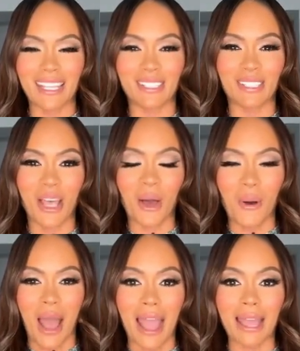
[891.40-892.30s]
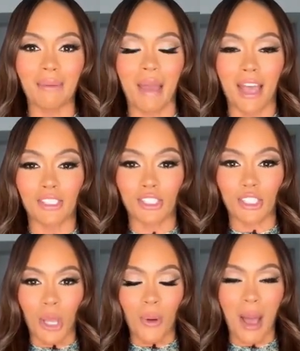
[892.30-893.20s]
postings were overflowing with
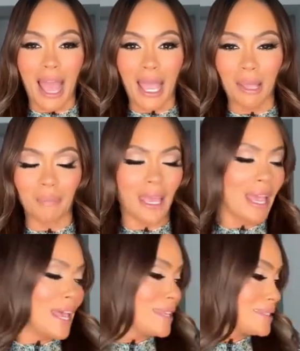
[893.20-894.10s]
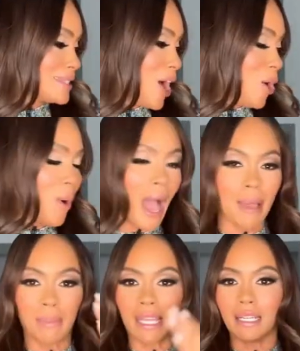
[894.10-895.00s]
snake emojis.
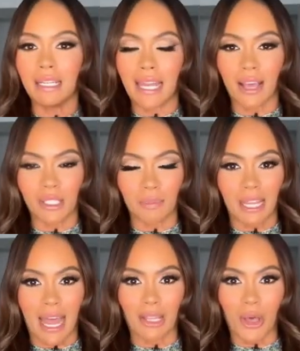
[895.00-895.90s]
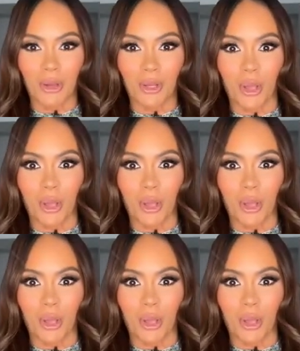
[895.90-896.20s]
He disappeared from social media and